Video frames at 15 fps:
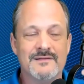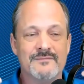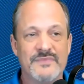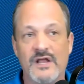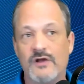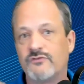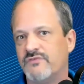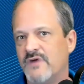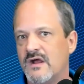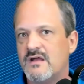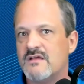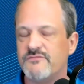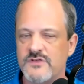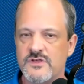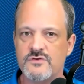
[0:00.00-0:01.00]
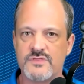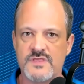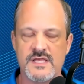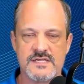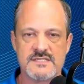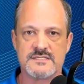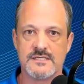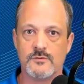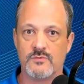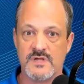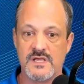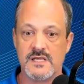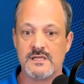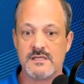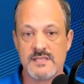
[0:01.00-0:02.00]
There's very few things that
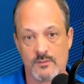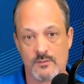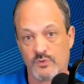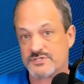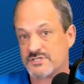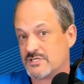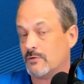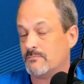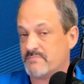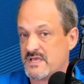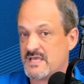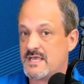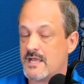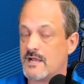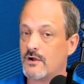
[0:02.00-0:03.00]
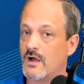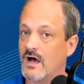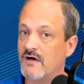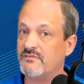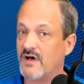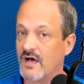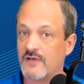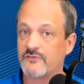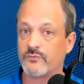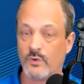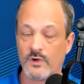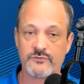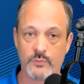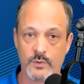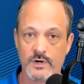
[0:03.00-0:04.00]
will still be here of us
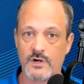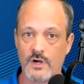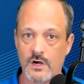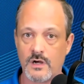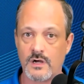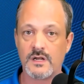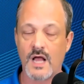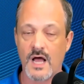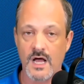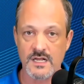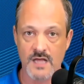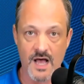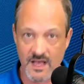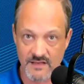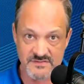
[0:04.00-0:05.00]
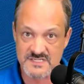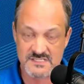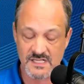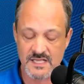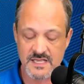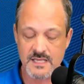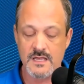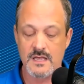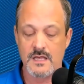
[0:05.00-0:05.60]
once we're gone, obviously.